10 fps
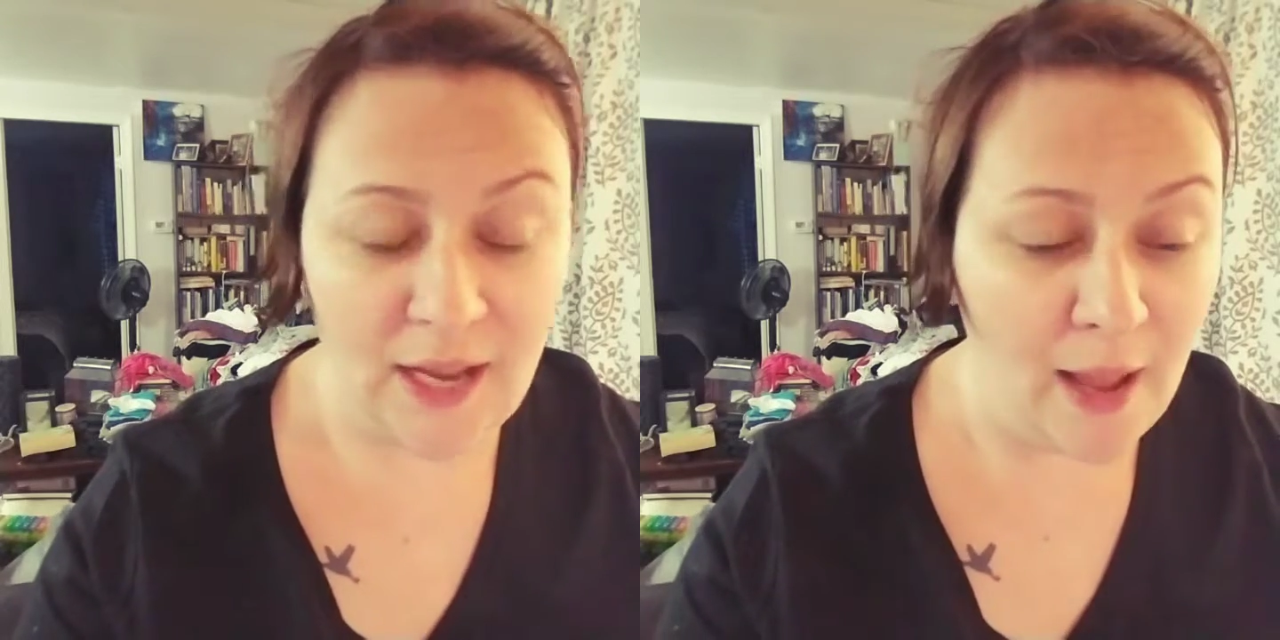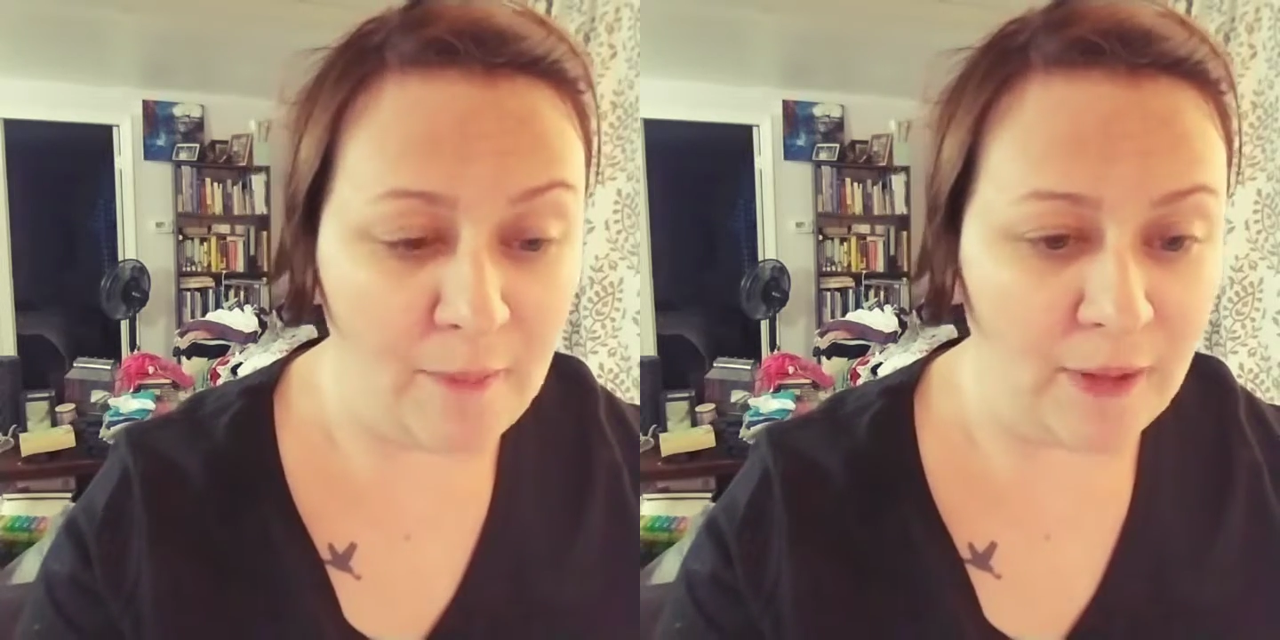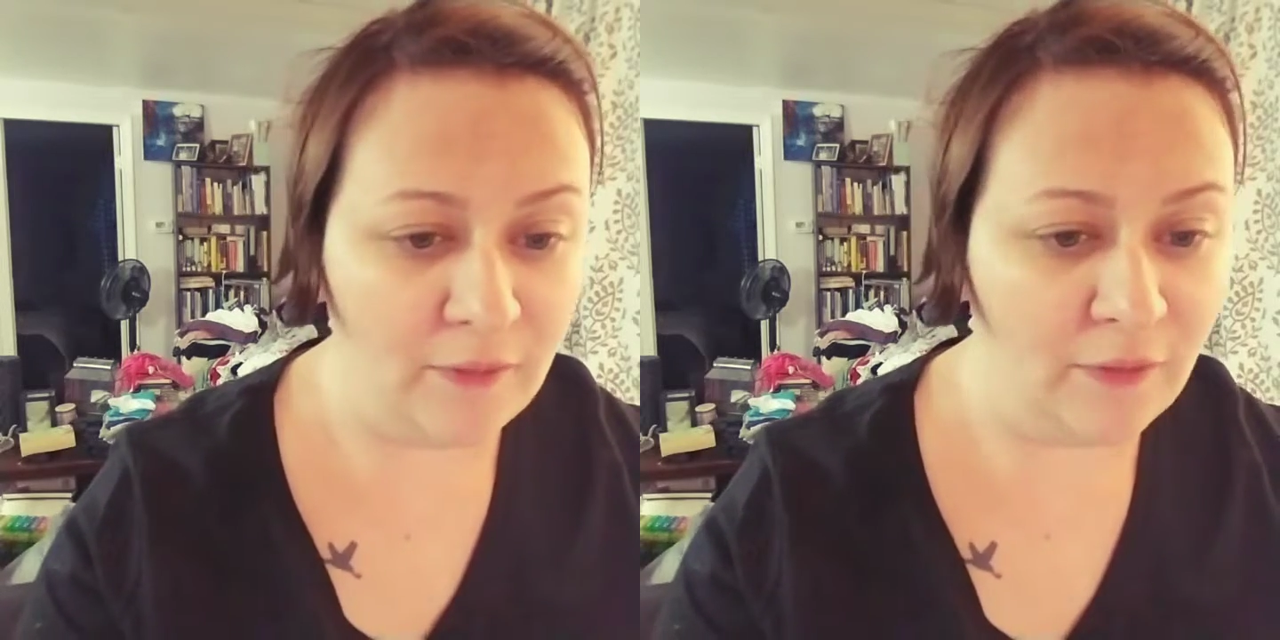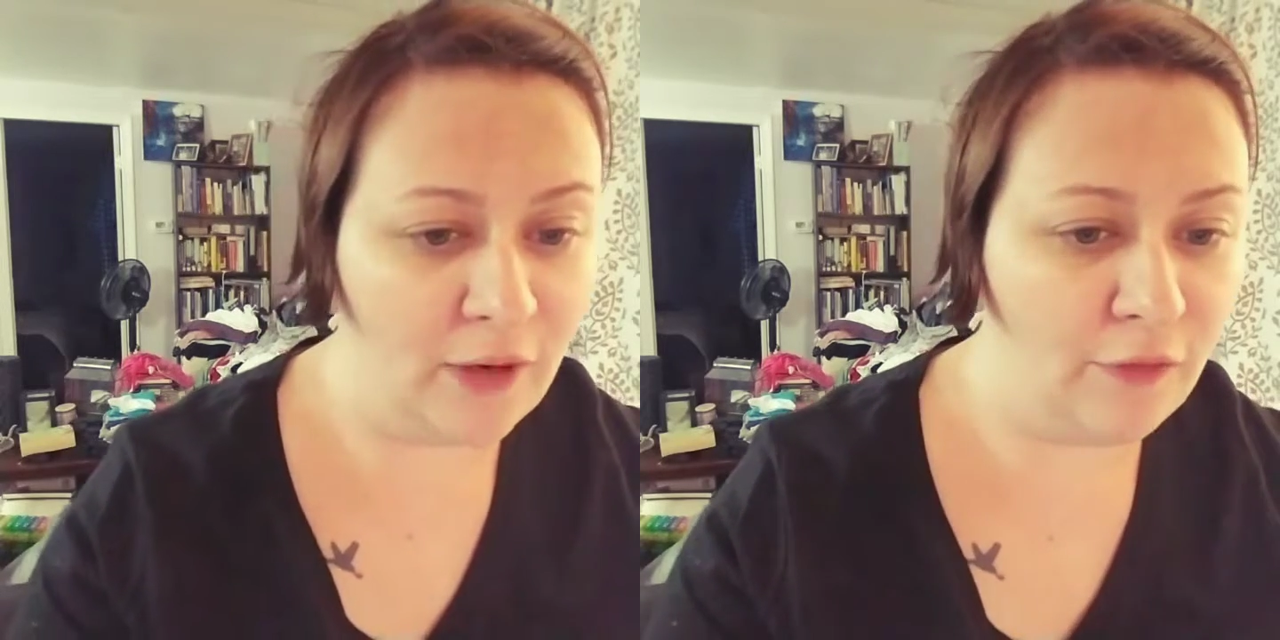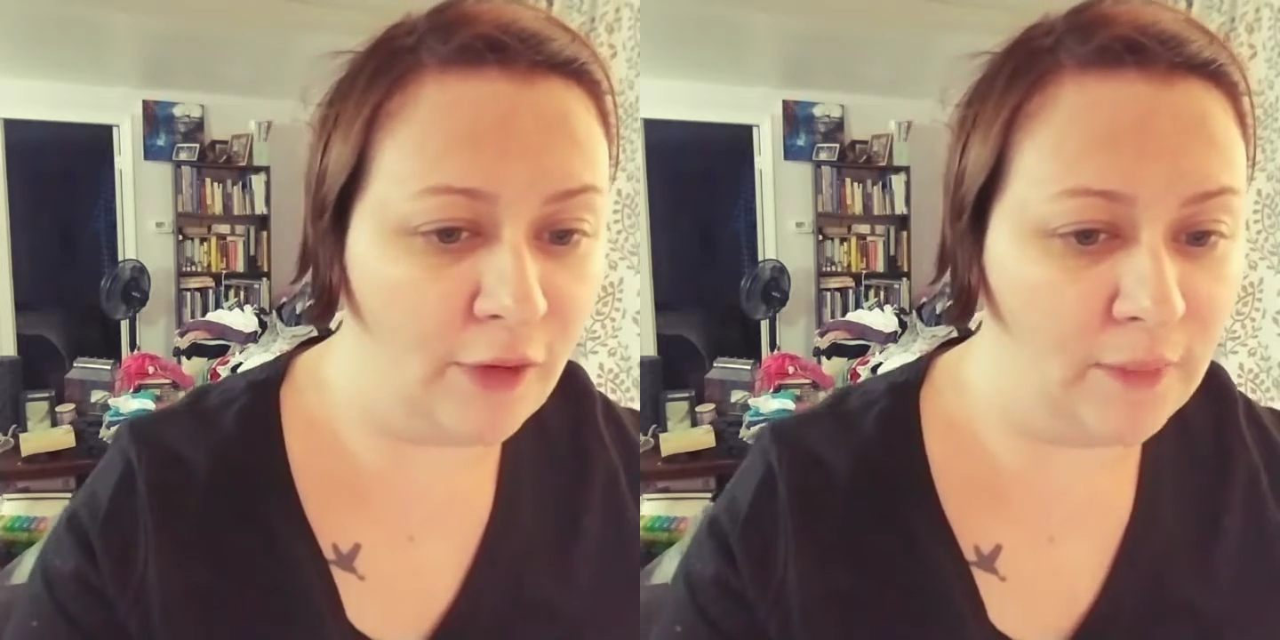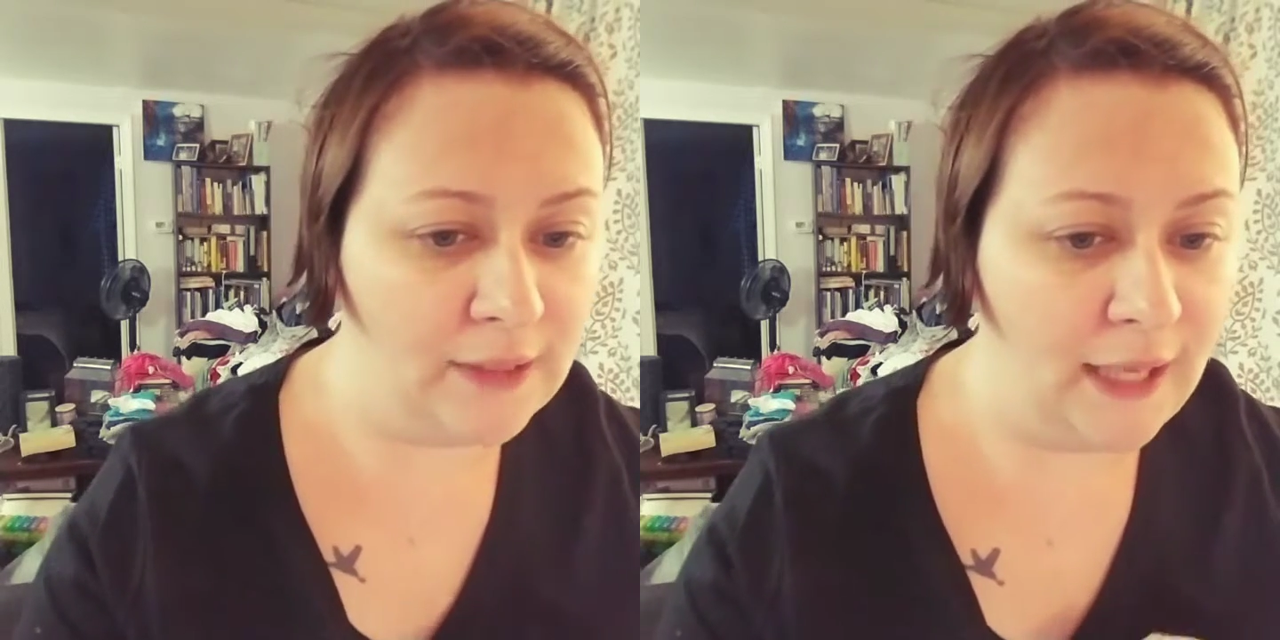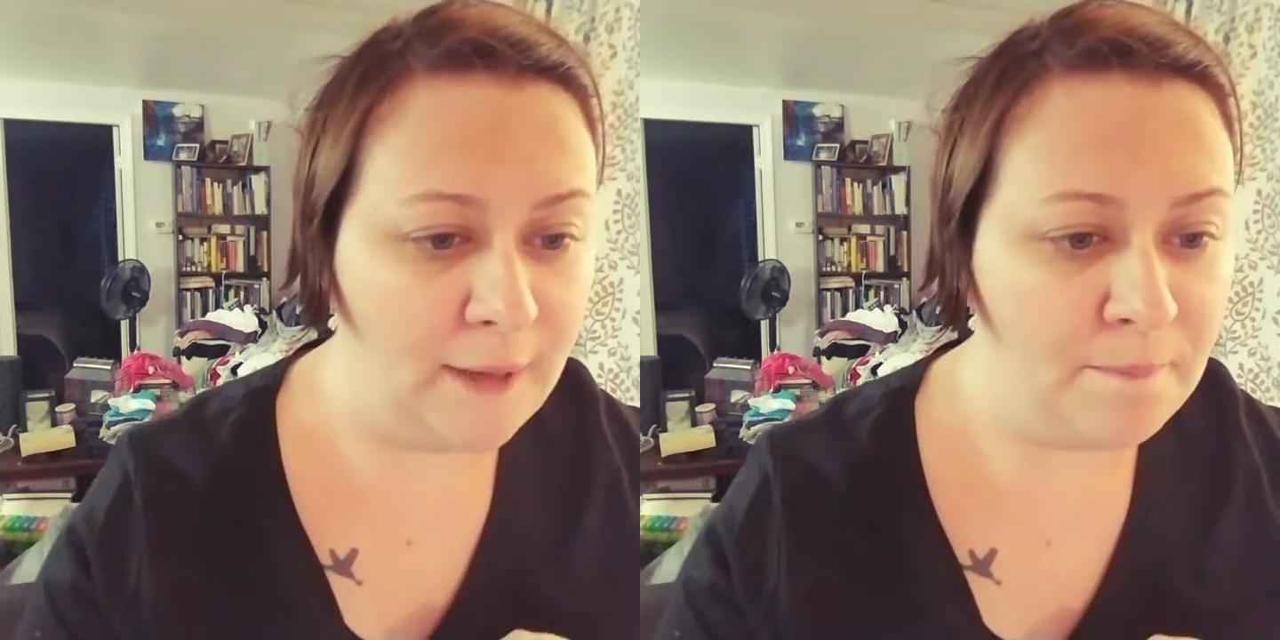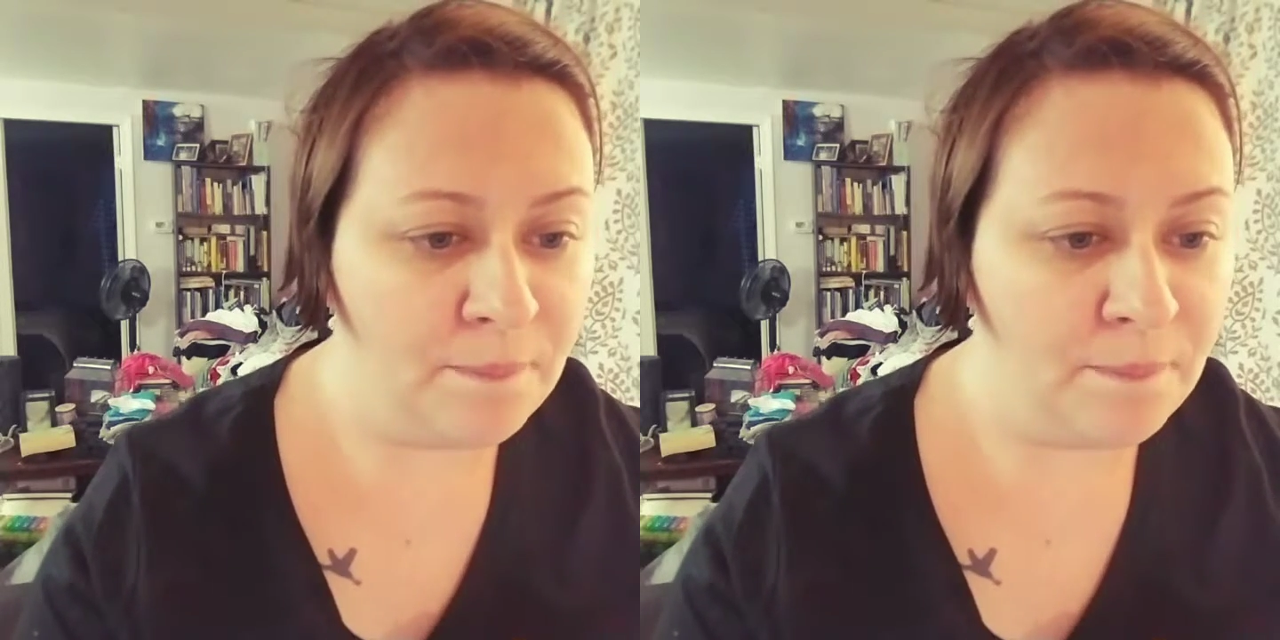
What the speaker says: happen very frequently.